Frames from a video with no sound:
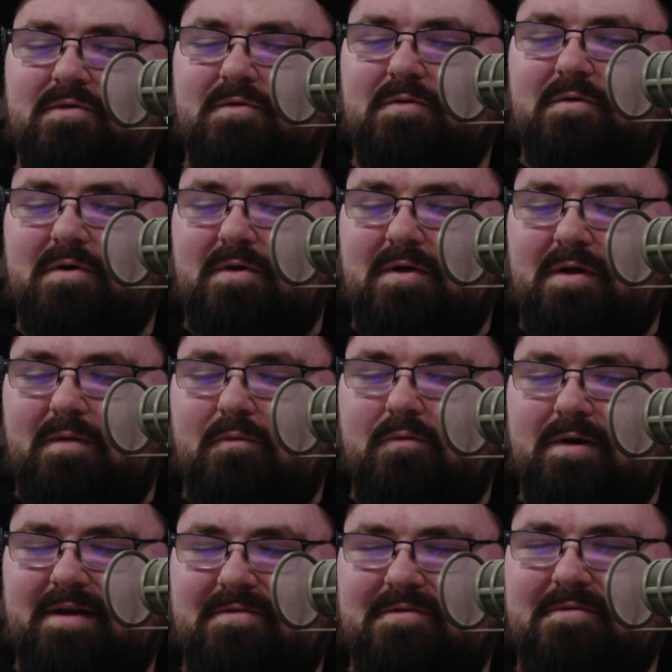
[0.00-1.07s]
So
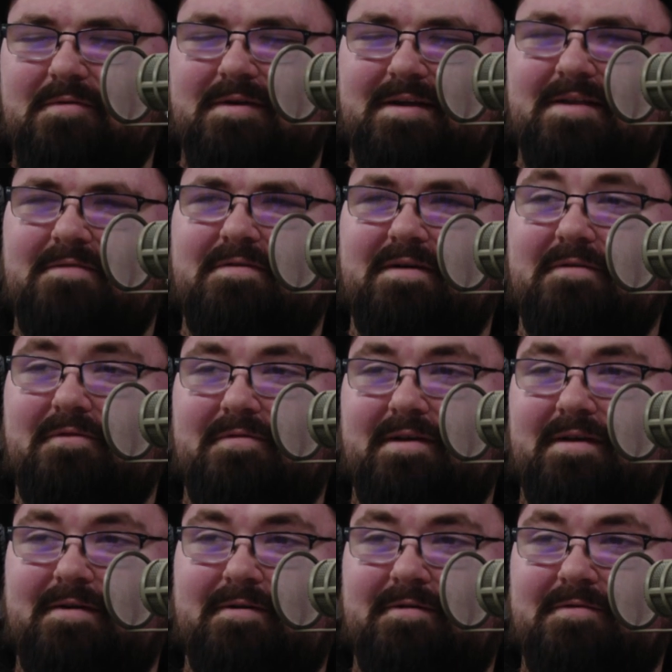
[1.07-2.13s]
when I took 185, there was like
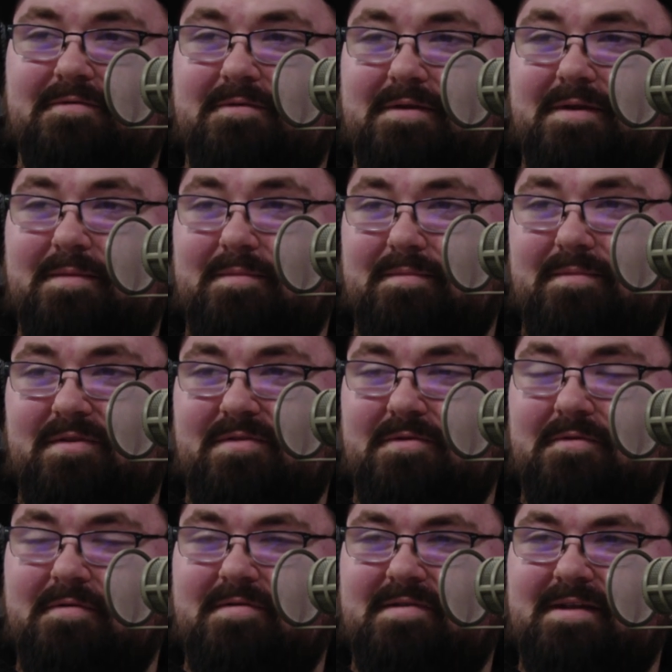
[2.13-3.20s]
120
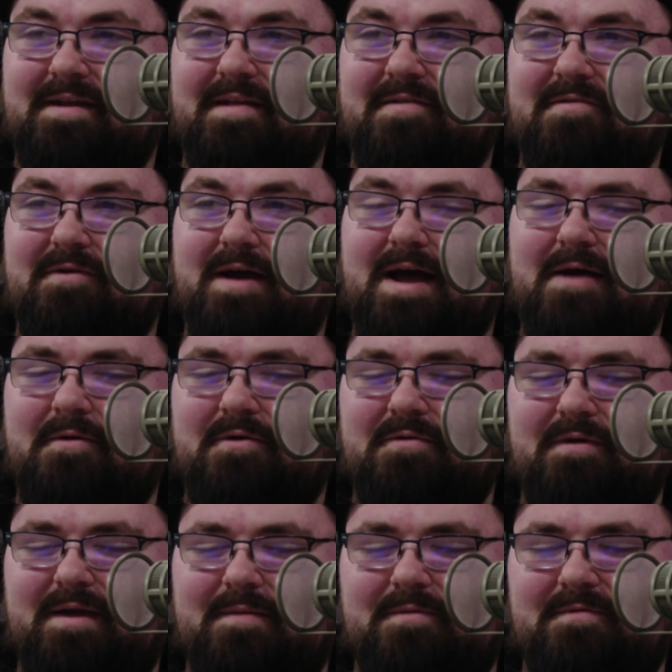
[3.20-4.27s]
students in it. So how are
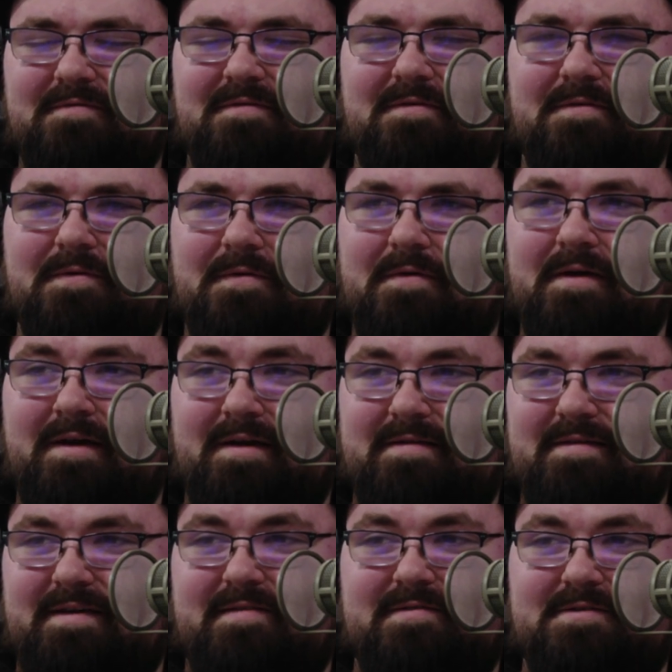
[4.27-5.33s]
you able to
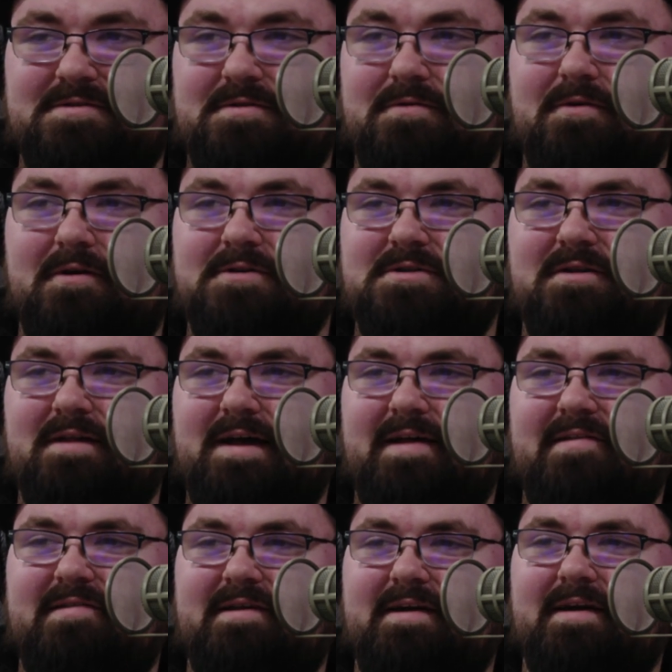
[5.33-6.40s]
take such a large
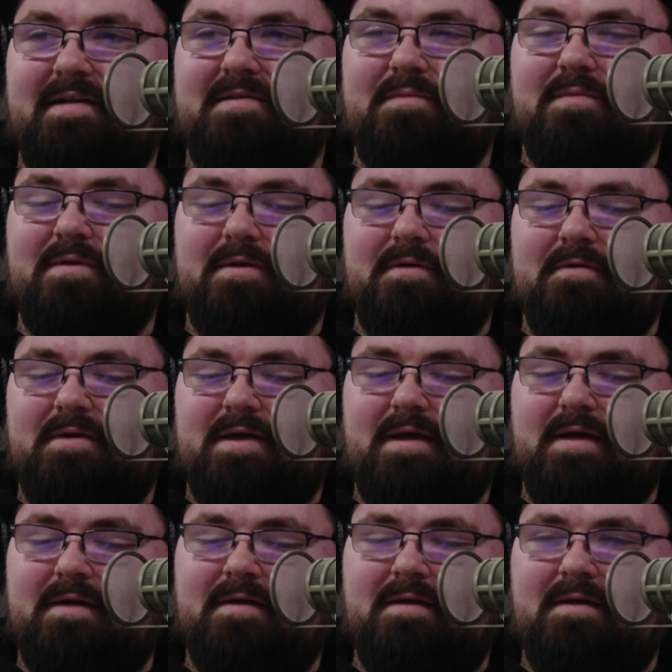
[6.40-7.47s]
class size and be like,
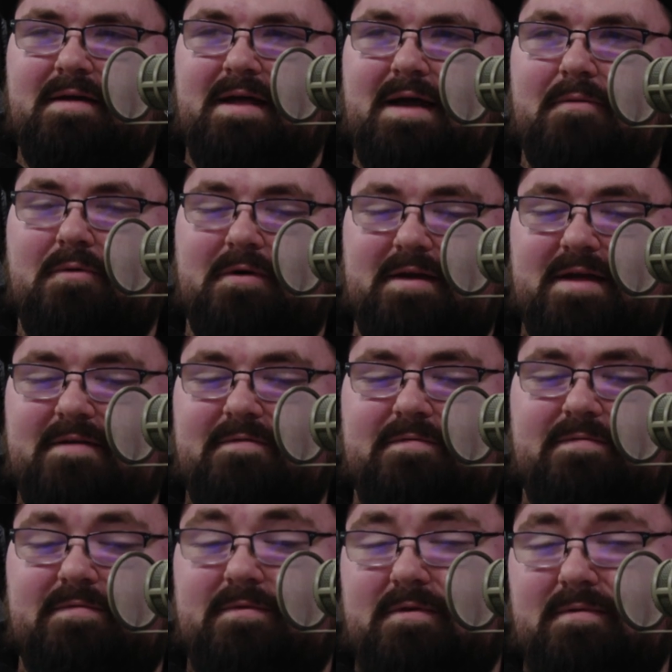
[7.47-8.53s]
okay, and we're going to have,
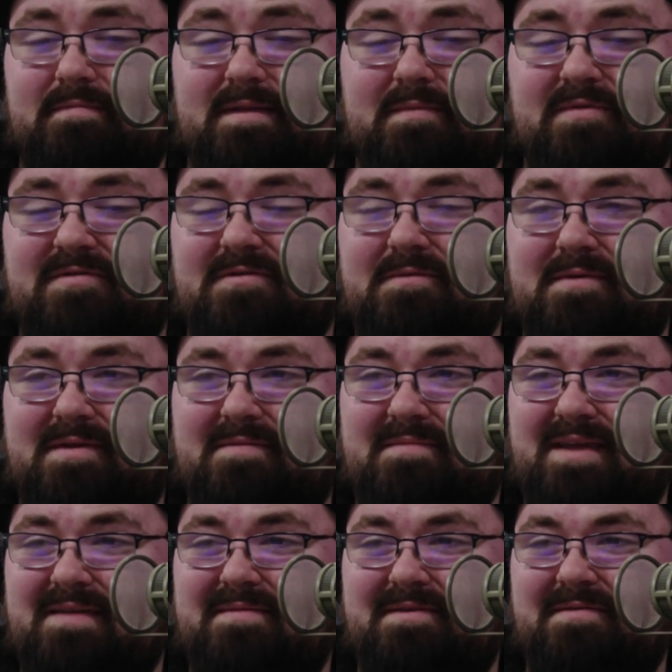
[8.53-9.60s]
I'm assuming
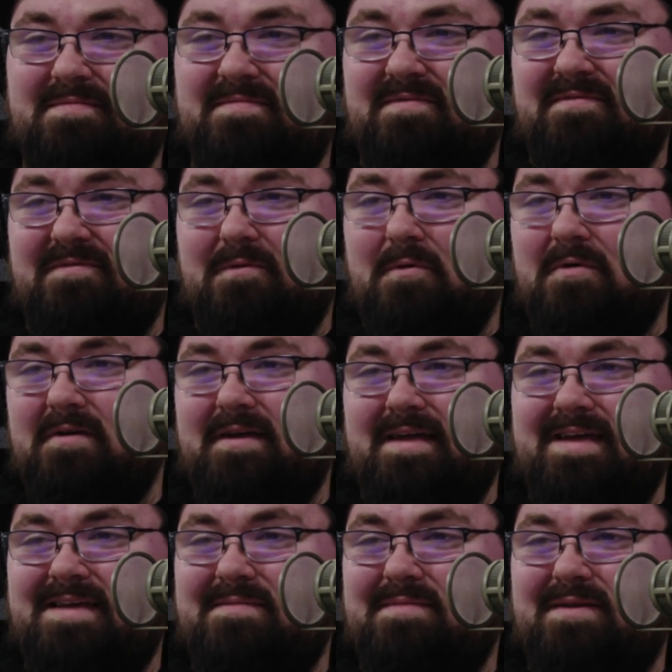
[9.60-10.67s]
maybe 4 to
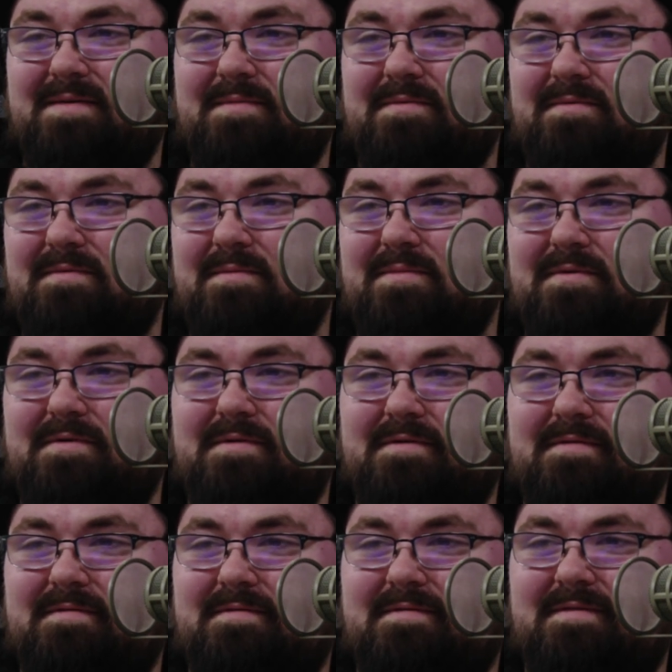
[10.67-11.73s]
8 people
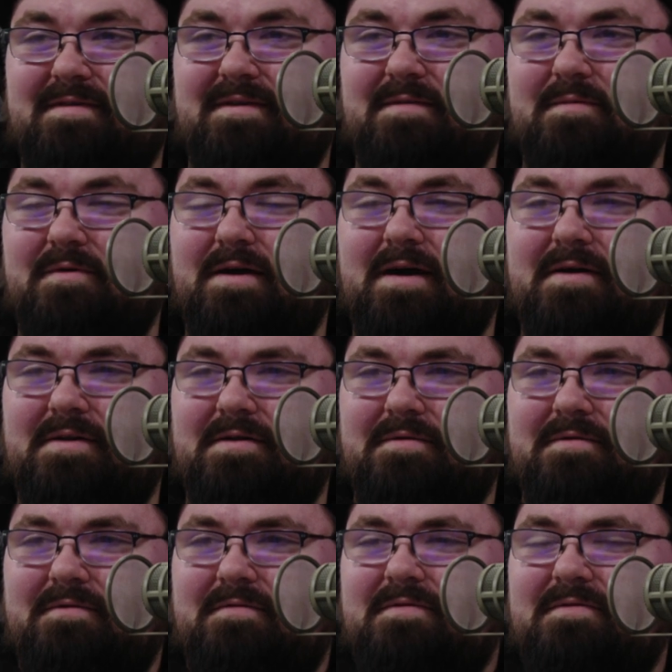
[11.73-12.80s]
per team, or how do you